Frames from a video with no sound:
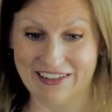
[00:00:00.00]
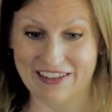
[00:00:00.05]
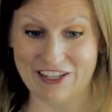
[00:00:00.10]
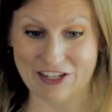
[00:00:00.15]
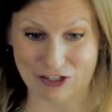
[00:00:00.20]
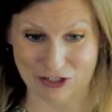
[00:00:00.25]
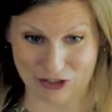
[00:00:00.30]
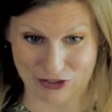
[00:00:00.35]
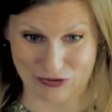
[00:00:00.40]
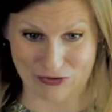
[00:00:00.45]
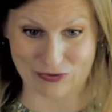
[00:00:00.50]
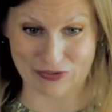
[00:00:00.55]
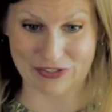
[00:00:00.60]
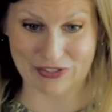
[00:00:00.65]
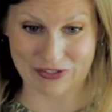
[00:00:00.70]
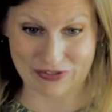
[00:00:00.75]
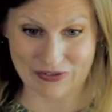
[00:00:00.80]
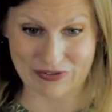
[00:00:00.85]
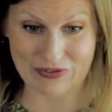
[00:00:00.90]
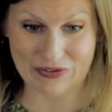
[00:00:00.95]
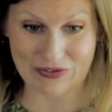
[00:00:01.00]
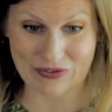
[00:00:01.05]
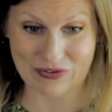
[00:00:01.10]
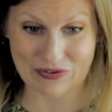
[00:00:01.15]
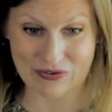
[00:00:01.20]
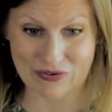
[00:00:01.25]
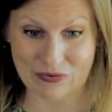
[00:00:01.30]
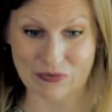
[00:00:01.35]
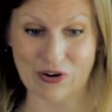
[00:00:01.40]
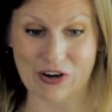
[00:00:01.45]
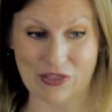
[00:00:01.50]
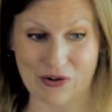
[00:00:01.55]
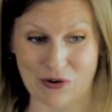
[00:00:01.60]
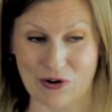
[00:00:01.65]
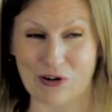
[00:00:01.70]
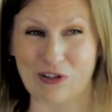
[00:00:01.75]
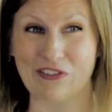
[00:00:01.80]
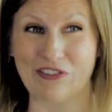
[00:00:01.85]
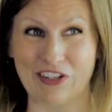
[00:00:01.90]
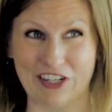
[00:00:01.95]
issues with
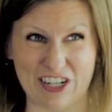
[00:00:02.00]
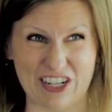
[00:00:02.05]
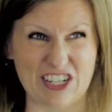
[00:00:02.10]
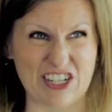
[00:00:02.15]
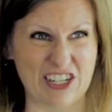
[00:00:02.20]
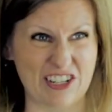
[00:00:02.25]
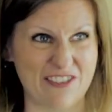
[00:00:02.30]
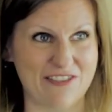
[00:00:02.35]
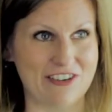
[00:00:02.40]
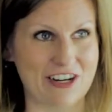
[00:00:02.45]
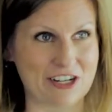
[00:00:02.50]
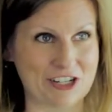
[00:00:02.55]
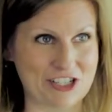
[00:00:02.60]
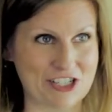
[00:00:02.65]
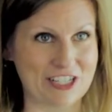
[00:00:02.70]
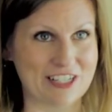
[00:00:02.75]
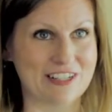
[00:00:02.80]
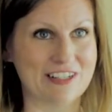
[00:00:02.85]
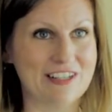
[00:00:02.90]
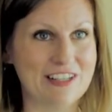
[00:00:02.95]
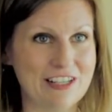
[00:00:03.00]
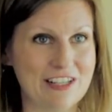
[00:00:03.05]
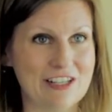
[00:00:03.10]
oropharyngeal function.